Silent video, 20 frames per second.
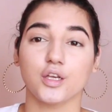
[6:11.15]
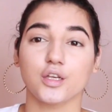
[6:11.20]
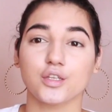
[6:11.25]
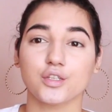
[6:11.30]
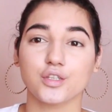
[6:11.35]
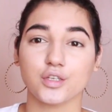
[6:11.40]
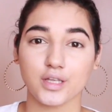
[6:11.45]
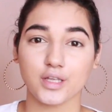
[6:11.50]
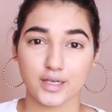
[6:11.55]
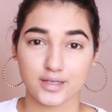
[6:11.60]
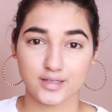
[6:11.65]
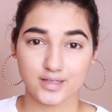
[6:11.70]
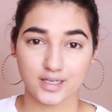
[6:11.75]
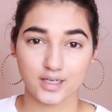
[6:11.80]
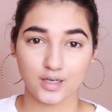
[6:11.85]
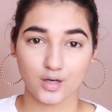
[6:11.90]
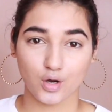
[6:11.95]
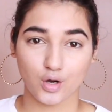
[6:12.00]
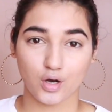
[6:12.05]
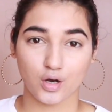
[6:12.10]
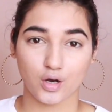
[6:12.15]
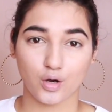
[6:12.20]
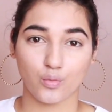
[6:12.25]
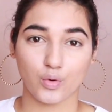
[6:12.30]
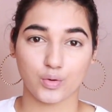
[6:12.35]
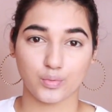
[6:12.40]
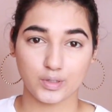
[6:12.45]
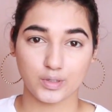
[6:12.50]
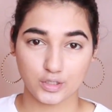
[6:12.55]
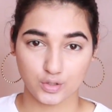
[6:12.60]
So next thing,
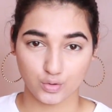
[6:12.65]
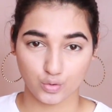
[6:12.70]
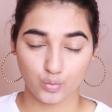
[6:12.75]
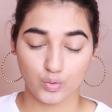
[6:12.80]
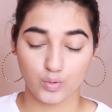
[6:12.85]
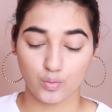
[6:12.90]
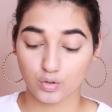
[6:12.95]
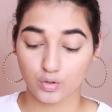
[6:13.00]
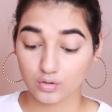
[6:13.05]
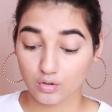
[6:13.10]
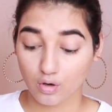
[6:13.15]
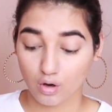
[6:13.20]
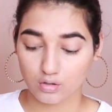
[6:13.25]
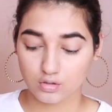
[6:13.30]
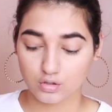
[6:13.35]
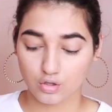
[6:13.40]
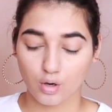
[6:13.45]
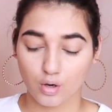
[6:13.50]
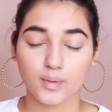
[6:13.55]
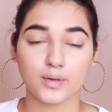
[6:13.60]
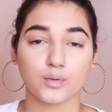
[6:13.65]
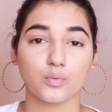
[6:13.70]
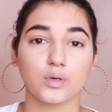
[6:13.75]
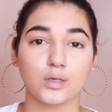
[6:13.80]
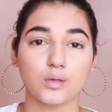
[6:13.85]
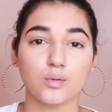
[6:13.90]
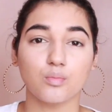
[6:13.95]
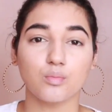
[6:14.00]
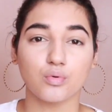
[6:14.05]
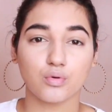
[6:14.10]
what we'll do, we won't contour but
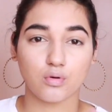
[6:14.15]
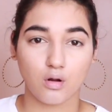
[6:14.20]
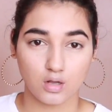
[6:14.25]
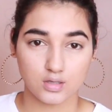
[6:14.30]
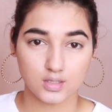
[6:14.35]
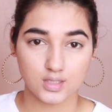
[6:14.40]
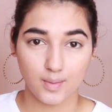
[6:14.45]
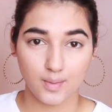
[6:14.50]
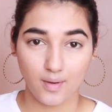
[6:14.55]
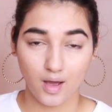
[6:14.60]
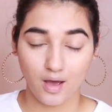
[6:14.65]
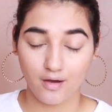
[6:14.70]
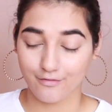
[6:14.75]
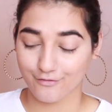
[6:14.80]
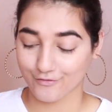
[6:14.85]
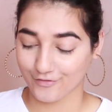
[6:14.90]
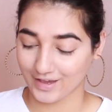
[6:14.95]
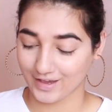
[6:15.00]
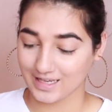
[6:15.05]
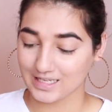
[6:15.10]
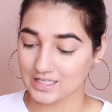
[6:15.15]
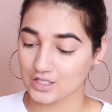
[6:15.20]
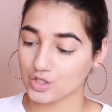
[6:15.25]
we'll bronze up our face.